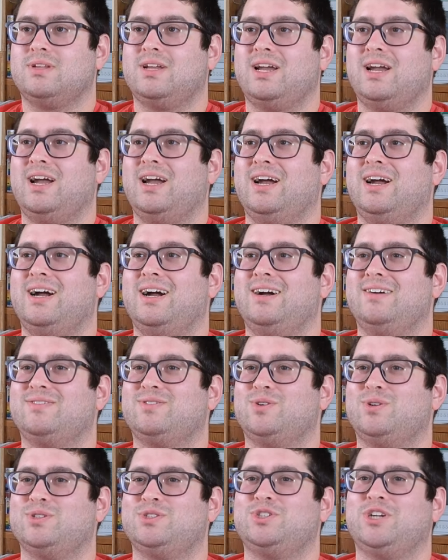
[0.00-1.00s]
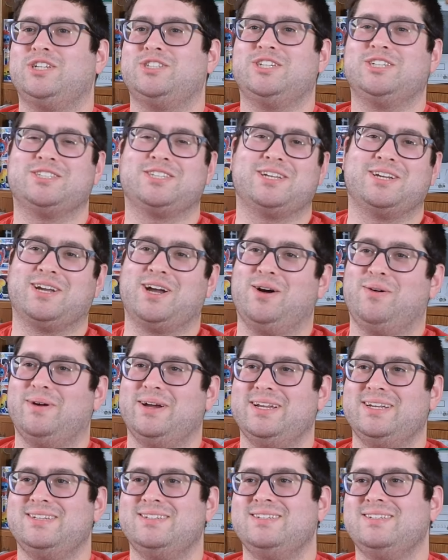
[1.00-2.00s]
Uh, of course, JJ's gonna go
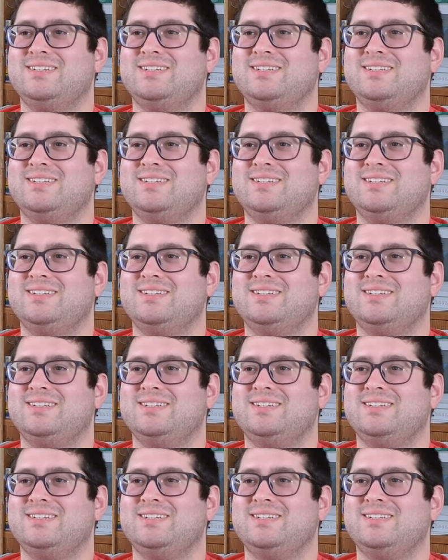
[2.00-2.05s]
in.